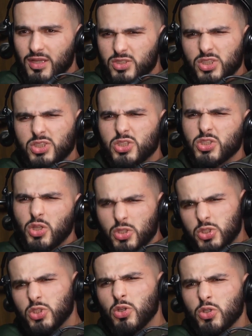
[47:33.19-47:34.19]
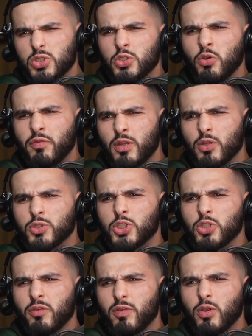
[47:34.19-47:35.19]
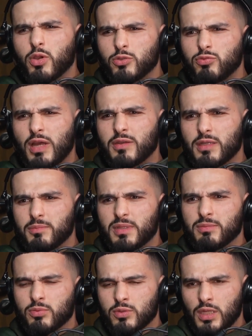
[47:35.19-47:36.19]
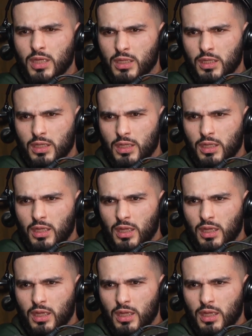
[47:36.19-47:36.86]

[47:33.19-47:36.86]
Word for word: Just do you know? Do you know? Do you know? The, do you never look around at people, yeah? Yeah.